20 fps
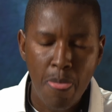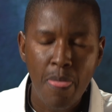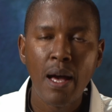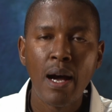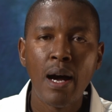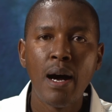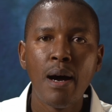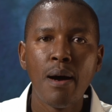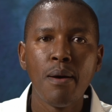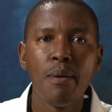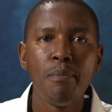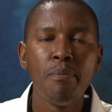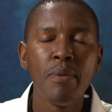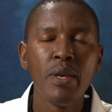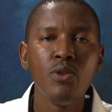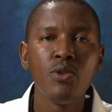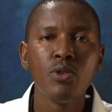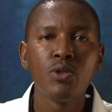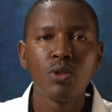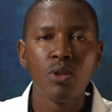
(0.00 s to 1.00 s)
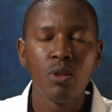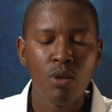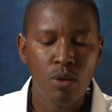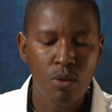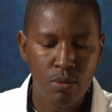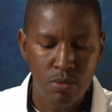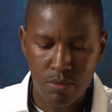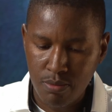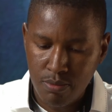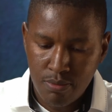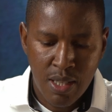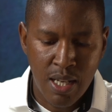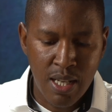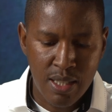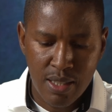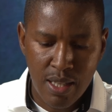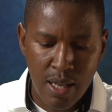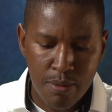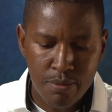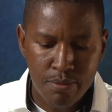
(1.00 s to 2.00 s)
menus or
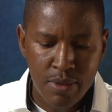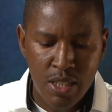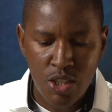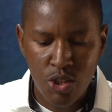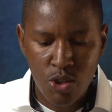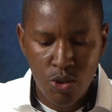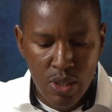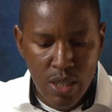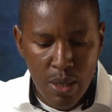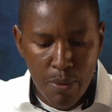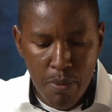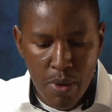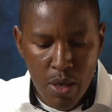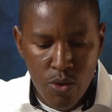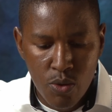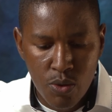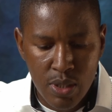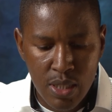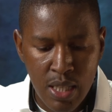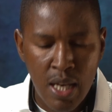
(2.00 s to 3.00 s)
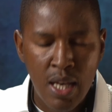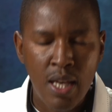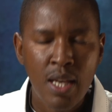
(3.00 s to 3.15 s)
custom shooting menus?